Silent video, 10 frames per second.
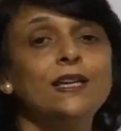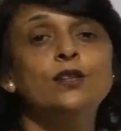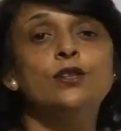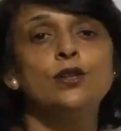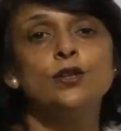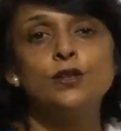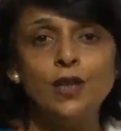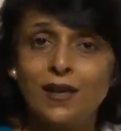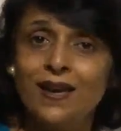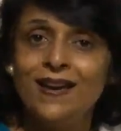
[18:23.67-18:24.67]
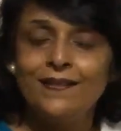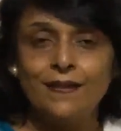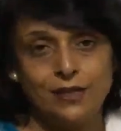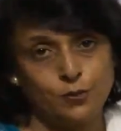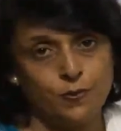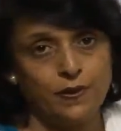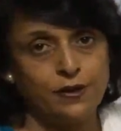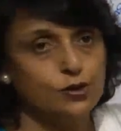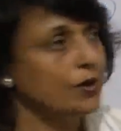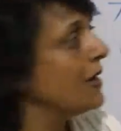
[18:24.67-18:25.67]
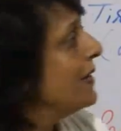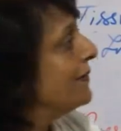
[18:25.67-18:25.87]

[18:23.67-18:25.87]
internal respiration.